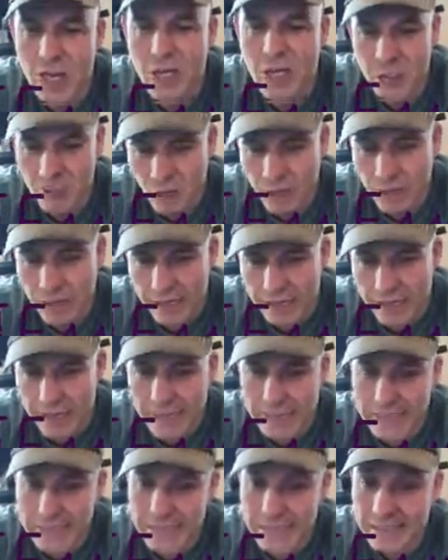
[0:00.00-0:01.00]
Jon
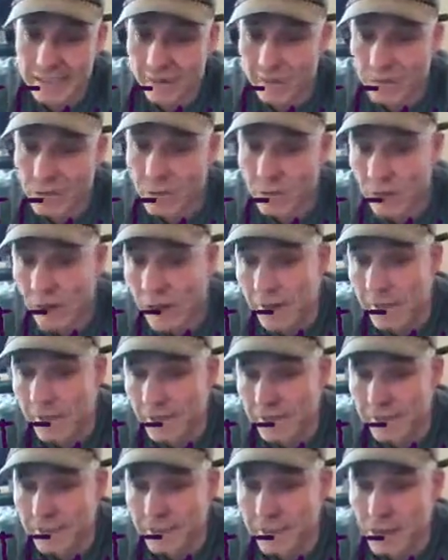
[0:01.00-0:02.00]
Casey, and a few
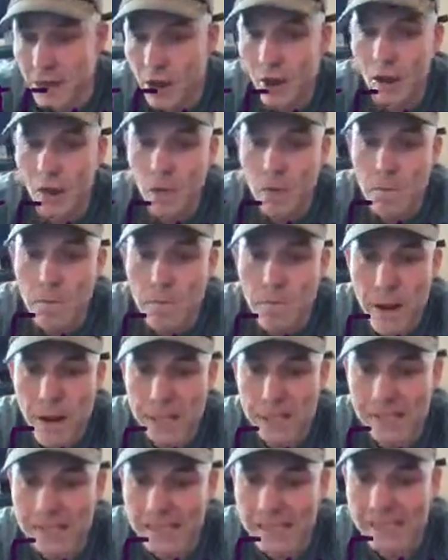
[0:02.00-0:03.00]
others.
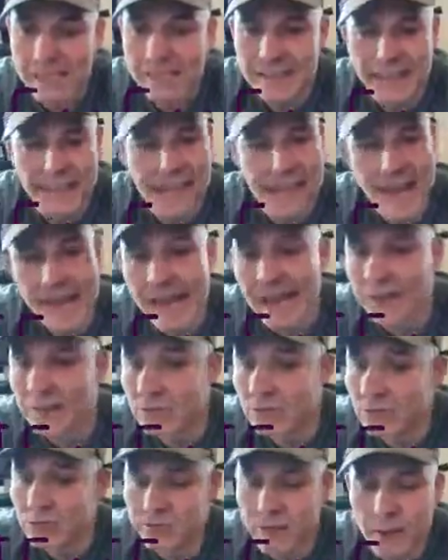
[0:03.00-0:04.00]
But they had
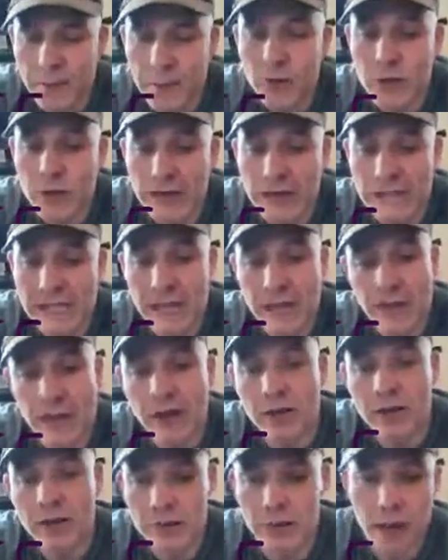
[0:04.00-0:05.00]
trouble getting a,
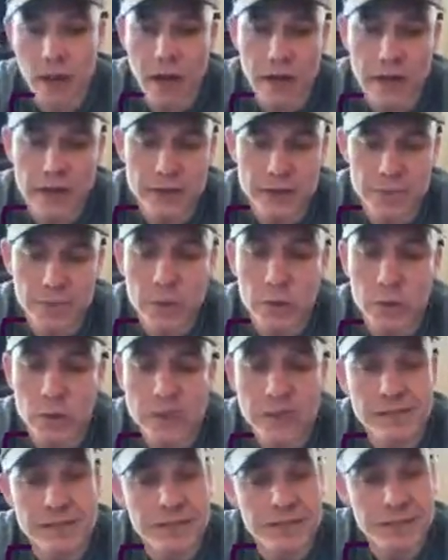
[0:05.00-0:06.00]
a support
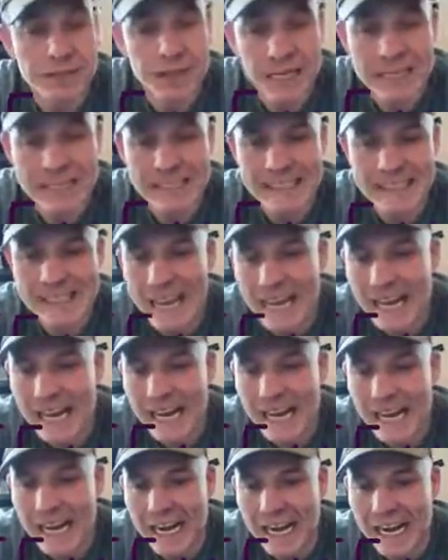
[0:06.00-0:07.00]
to replace
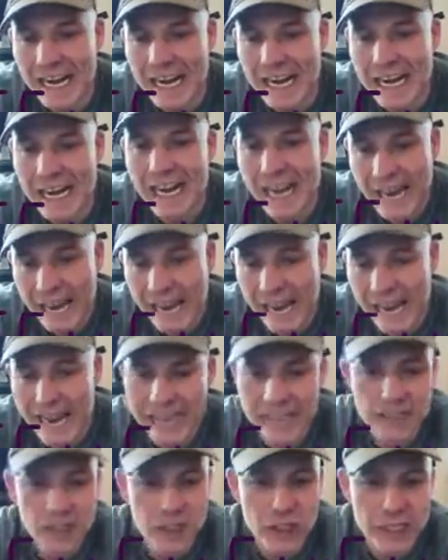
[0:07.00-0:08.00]
the
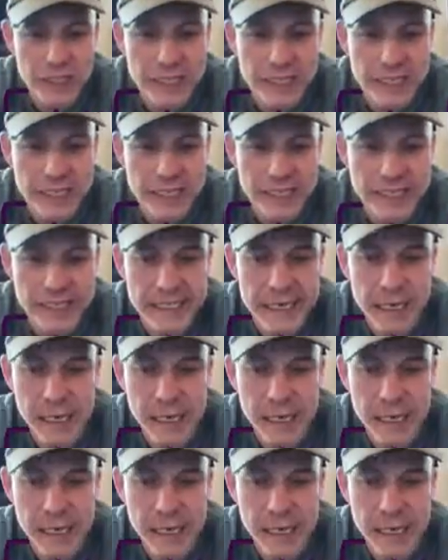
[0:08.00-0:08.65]
aging